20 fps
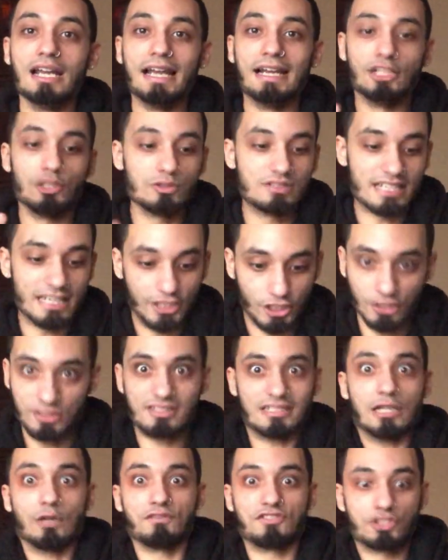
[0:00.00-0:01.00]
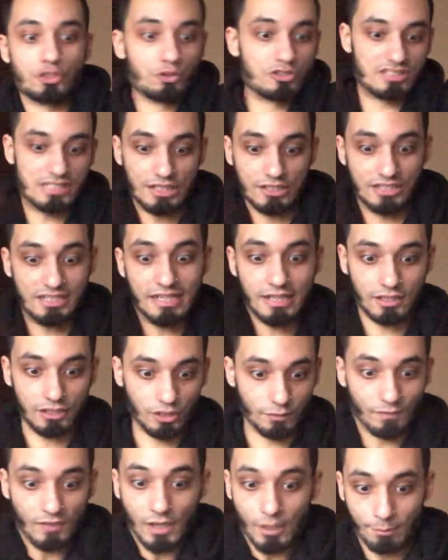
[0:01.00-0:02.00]
and you take yourself too serious you
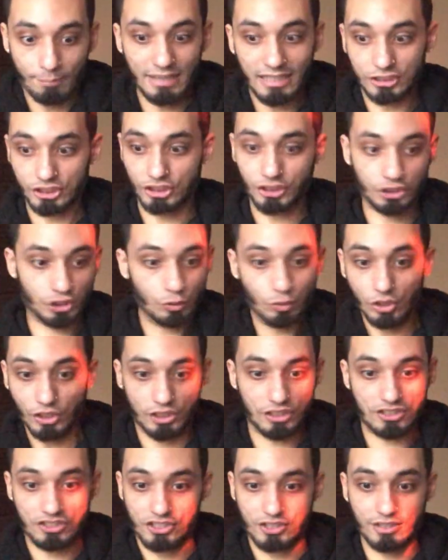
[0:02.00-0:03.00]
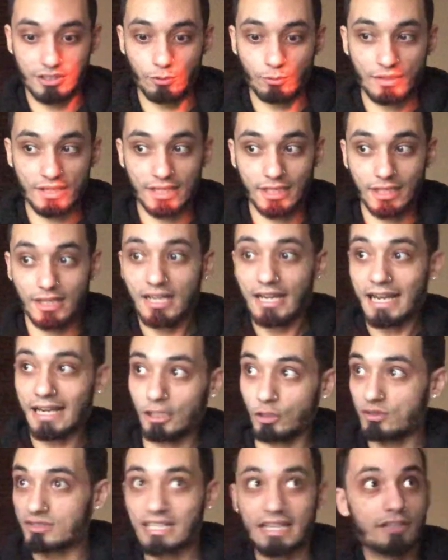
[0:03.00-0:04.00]
gotta make sure you look a certain way
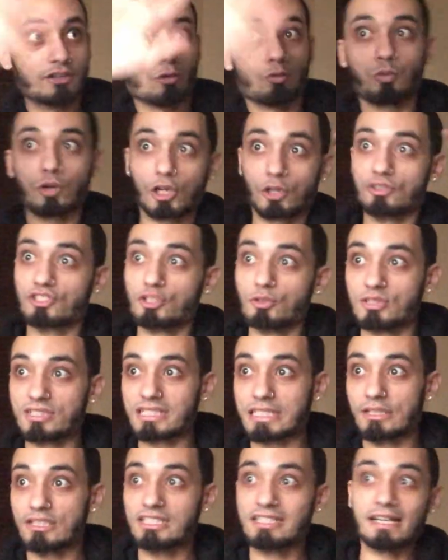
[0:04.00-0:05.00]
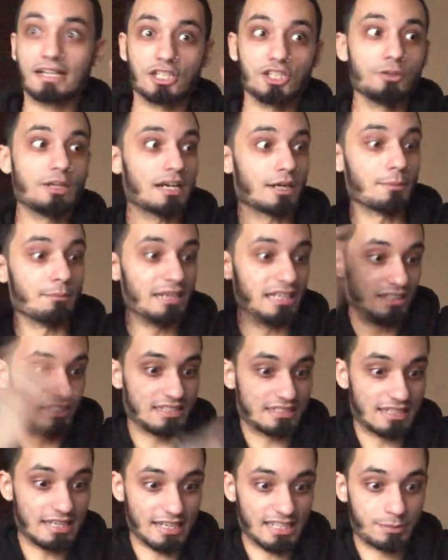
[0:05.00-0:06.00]
and you take the world too serious you gotta you gotta meet
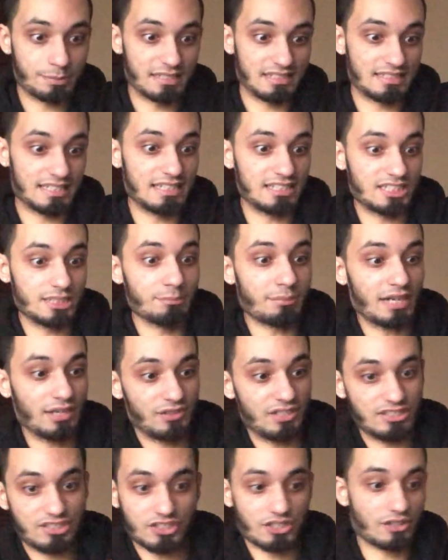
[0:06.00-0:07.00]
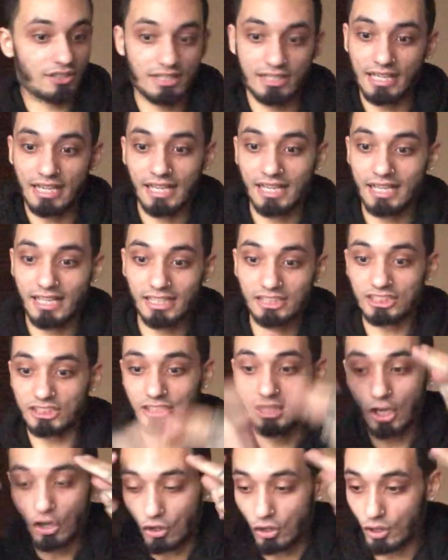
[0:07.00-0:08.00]
this expectation by this certain age
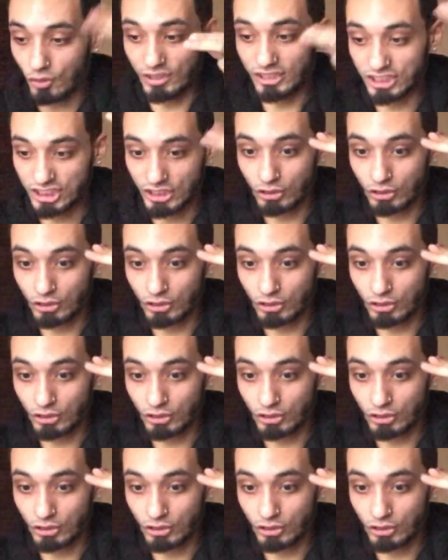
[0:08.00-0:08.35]
and all this